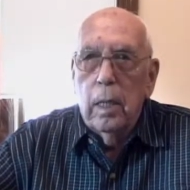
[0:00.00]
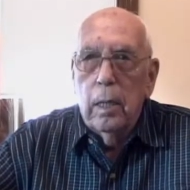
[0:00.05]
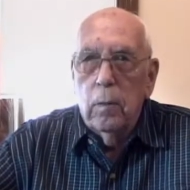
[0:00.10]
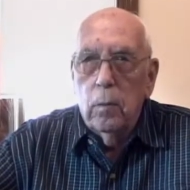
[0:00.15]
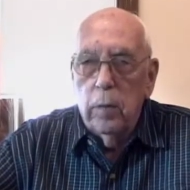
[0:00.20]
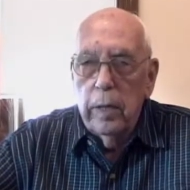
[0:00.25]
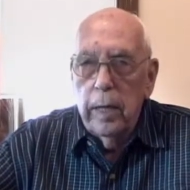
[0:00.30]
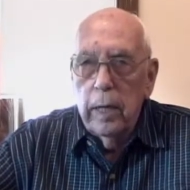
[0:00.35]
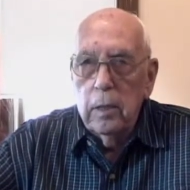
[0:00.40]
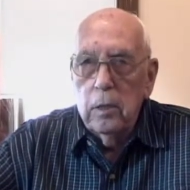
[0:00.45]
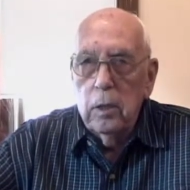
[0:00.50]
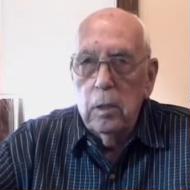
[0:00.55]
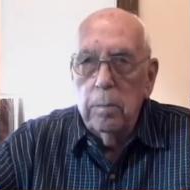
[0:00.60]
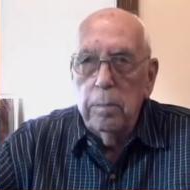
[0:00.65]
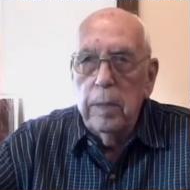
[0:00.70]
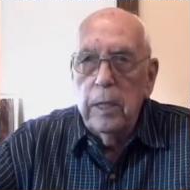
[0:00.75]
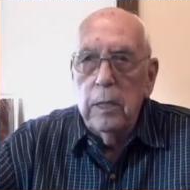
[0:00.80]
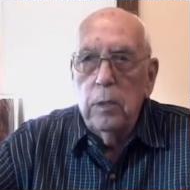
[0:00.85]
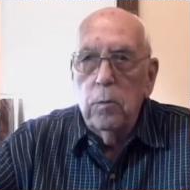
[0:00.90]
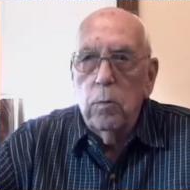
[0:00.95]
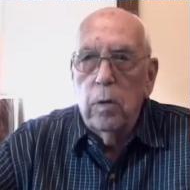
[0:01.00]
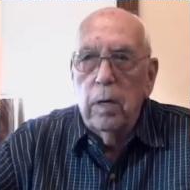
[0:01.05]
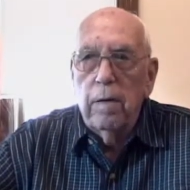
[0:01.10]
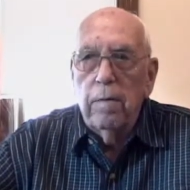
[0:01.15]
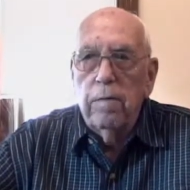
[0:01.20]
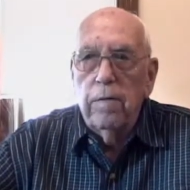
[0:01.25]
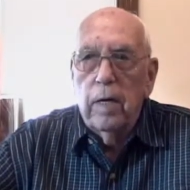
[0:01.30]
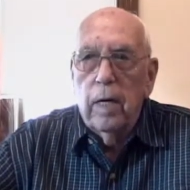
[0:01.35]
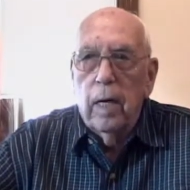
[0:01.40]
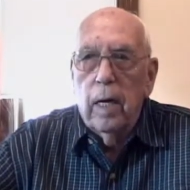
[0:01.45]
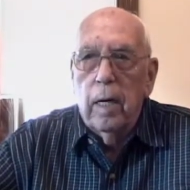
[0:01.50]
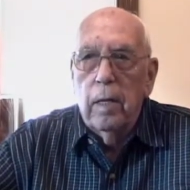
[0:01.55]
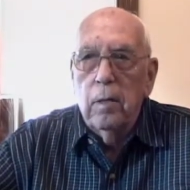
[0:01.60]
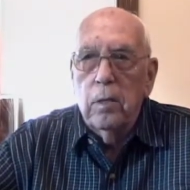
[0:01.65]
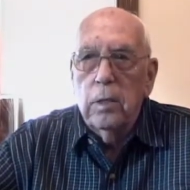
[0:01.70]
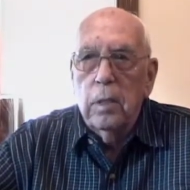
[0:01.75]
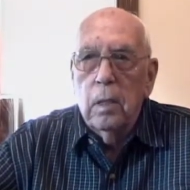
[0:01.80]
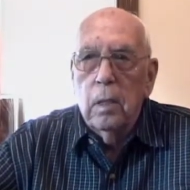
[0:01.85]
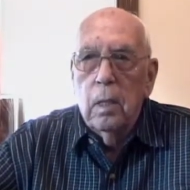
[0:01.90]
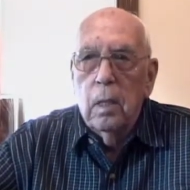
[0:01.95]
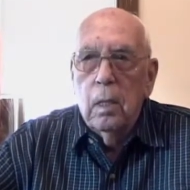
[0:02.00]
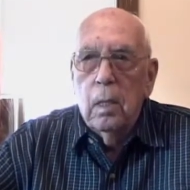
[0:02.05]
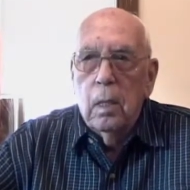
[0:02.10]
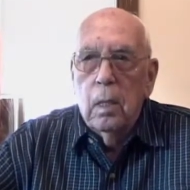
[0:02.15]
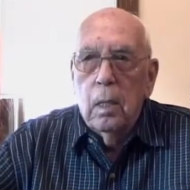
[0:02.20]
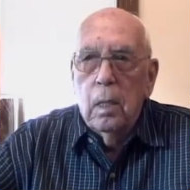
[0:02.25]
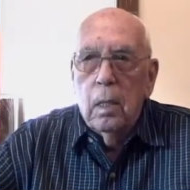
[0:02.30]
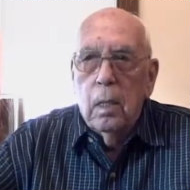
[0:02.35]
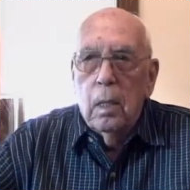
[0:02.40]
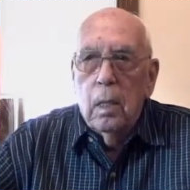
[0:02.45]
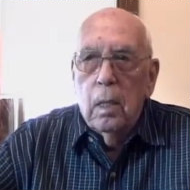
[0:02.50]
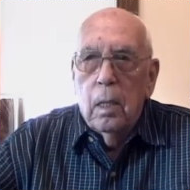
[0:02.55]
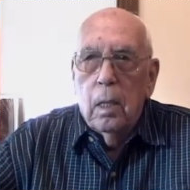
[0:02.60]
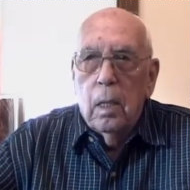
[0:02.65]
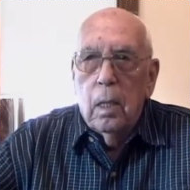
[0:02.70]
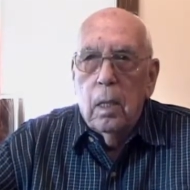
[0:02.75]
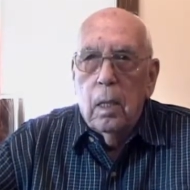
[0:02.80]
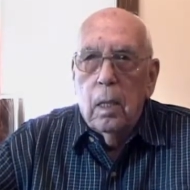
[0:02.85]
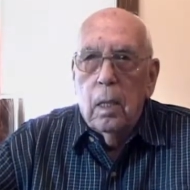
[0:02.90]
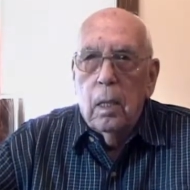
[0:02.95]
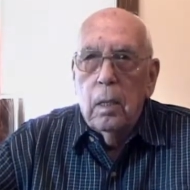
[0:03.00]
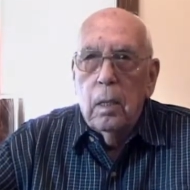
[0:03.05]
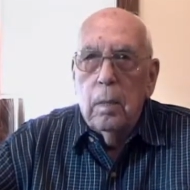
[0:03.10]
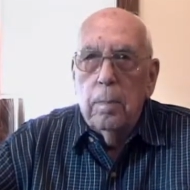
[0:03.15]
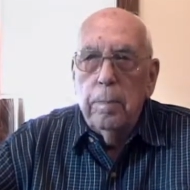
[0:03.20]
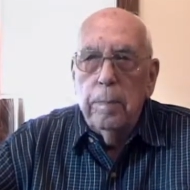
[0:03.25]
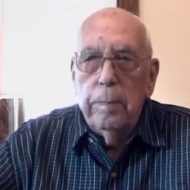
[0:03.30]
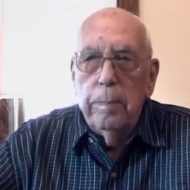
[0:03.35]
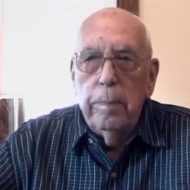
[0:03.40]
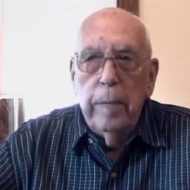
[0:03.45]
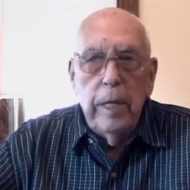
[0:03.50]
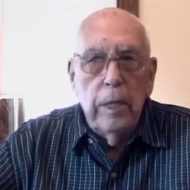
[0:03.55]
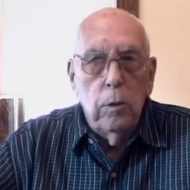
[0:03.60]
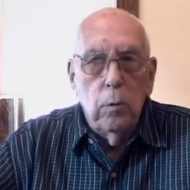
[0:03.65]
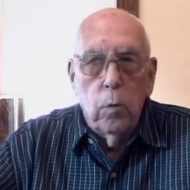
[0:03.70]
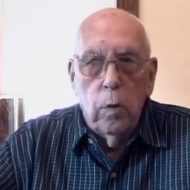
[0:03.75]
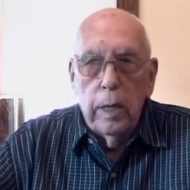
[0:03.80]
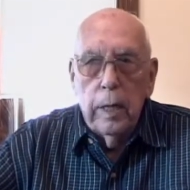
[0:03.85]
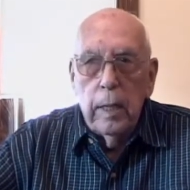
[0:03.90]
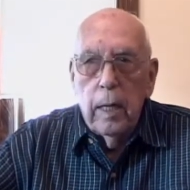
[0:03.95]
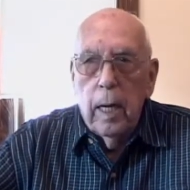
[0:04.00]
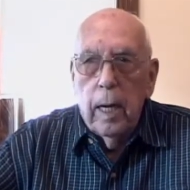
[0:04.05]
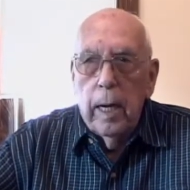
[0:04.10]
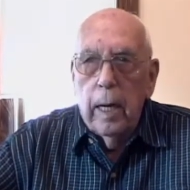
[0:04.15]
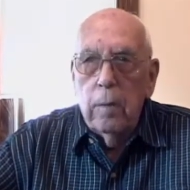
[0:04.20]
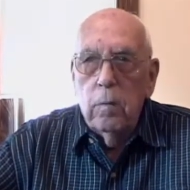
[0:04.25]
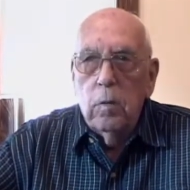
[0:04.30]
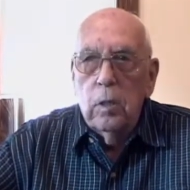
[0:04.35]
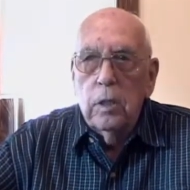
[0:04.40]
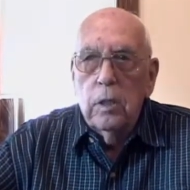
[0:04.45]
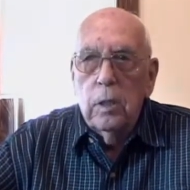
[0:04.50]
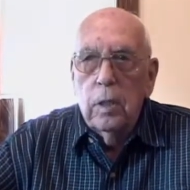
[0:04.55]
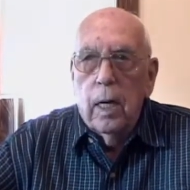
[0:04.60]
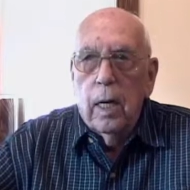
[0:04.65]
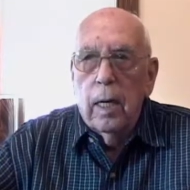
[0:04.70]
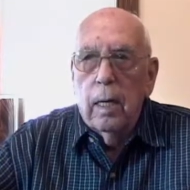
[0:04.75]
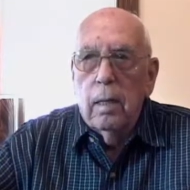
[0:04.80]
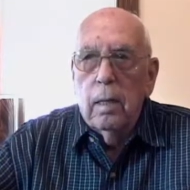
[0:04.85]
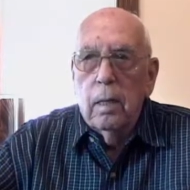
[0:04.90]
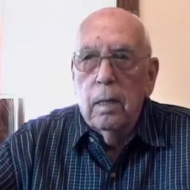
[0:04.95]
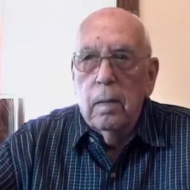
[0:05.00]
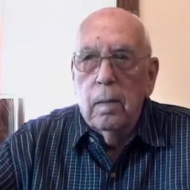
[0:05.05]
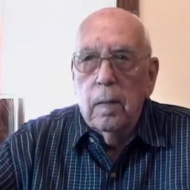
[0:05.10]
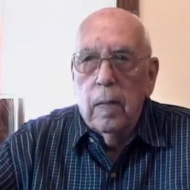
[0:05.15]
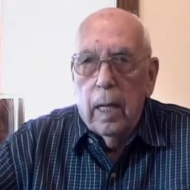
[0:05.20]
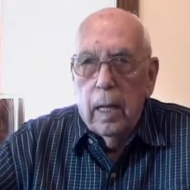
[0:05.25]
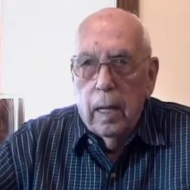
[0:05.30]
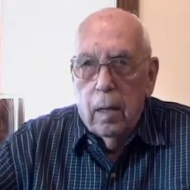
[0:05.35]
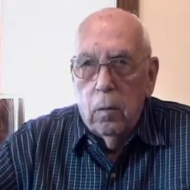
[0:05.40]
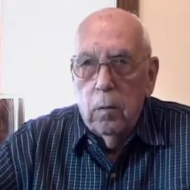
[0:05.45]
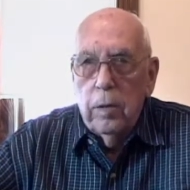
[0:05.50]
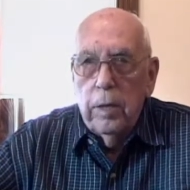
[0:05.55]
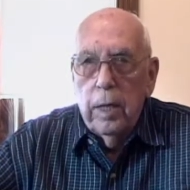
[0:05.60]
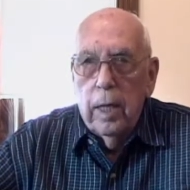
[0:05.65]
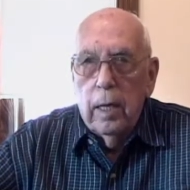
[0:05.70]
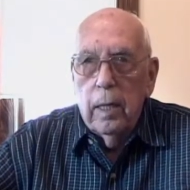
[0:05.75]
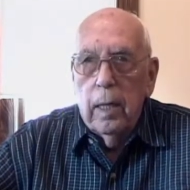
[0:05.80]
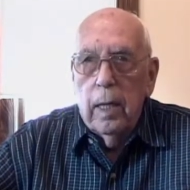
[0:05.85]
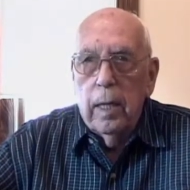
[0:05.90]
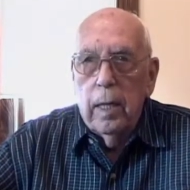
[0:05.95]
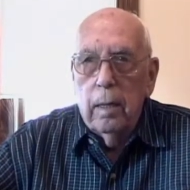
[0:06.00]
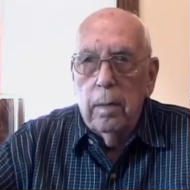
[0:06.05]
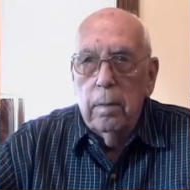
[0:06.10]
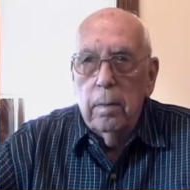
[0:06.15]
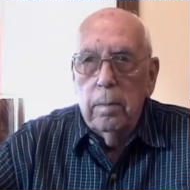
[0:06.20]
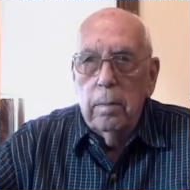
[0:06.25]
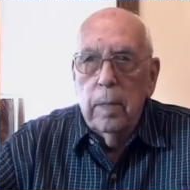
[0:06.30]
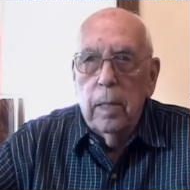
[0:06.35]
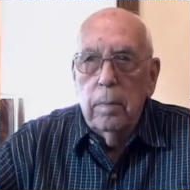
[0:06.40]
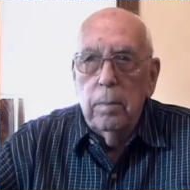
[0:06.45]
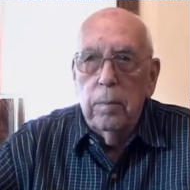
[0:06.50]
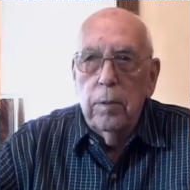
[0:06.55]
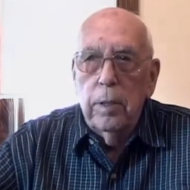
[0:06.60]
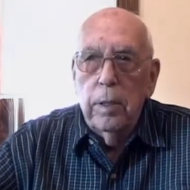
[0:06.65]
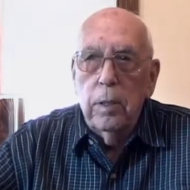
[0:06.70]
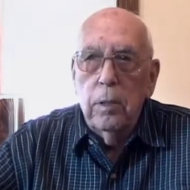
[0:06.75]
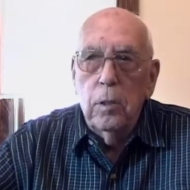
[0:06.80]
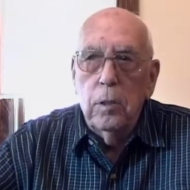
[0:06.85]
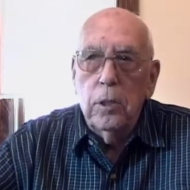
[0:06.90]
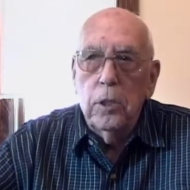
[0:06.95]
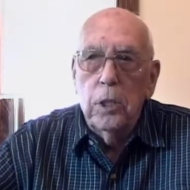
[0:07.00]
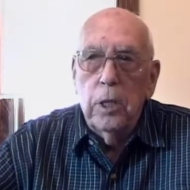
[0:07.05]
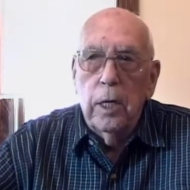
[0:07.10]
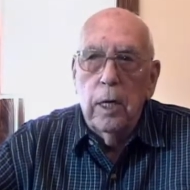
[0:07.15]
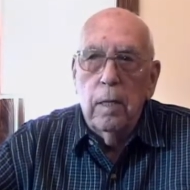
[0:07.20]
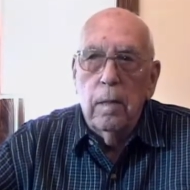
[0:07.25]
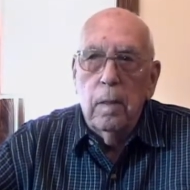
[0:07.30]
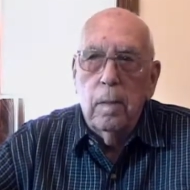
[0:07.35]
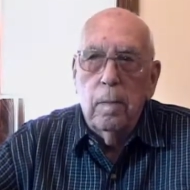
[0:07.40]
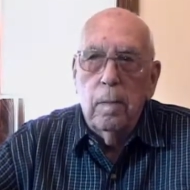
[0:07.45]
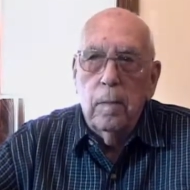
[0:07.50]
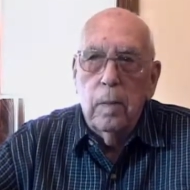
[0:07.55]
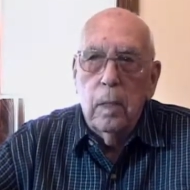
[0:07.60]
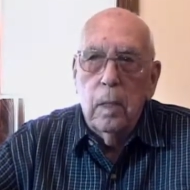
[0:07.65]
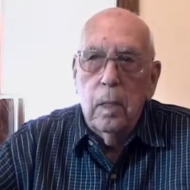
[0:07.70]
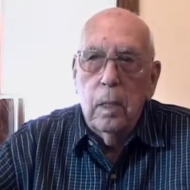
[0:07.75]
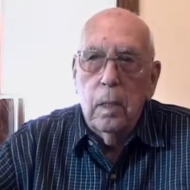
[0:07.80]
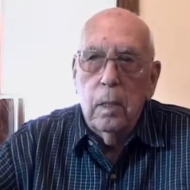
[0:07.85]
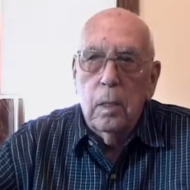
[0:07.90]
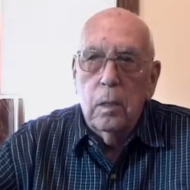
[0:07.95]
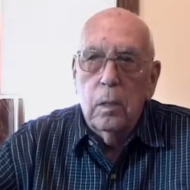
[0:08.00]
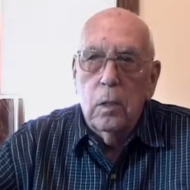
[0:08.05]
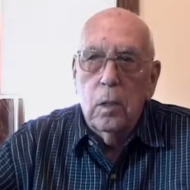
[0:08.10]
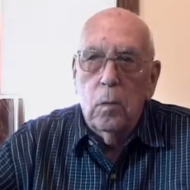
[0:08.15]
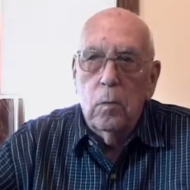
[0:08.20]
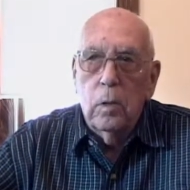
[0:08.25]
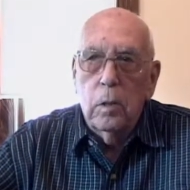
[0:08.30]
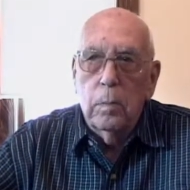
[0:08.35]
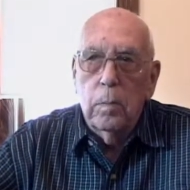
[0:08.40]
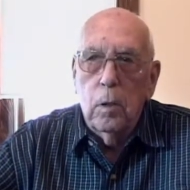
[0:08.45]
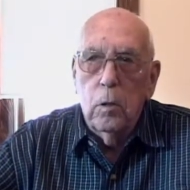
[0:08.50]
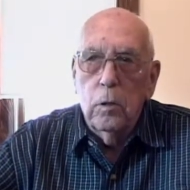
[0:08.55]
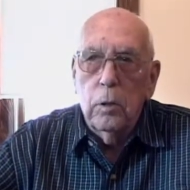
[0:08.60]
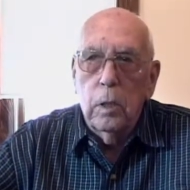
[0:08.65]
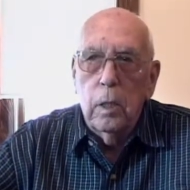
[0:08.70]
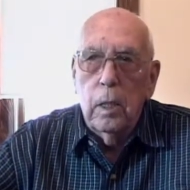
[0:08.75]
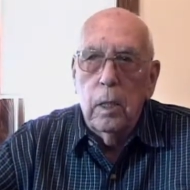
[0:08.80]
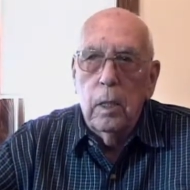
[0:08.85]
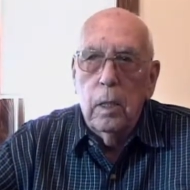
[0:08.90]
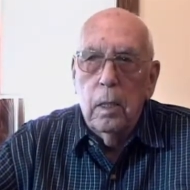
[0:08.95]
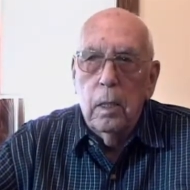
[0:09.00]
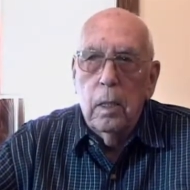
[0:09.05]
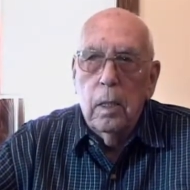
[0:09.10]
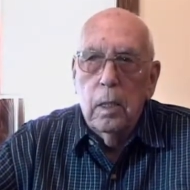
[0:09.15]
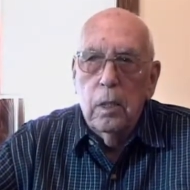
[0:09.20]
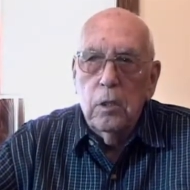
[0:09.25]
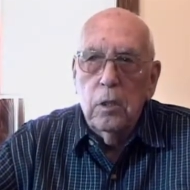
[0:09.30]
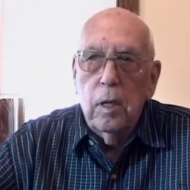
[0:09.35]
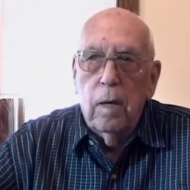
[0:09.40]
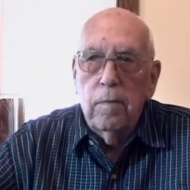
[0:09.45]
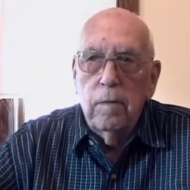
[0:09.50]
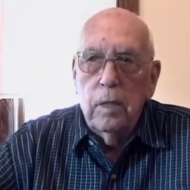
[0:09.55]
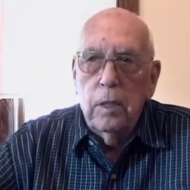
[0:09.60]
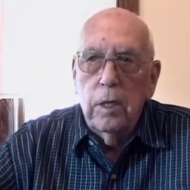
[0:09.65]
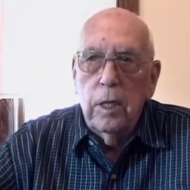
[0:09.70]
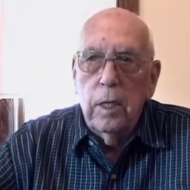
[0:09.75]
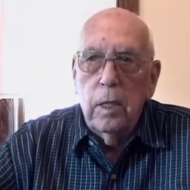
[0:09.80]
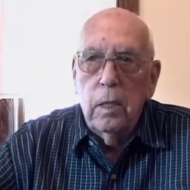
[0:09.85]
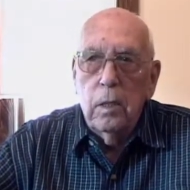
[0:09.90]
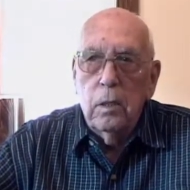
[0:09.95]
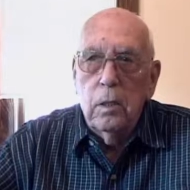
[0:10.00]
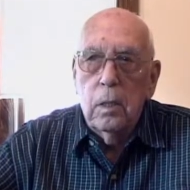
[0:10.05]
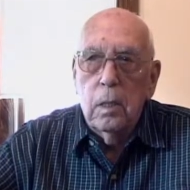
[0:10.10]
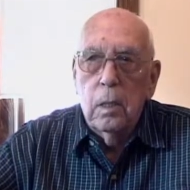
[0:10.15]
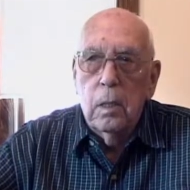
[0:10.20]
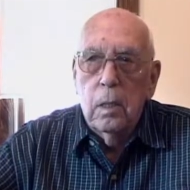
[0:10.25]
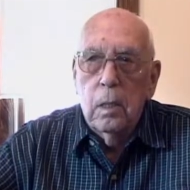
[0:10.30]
We had some B-25s. The B-29 was not out yet, hadn't been produced yet. So it was mostly 17s,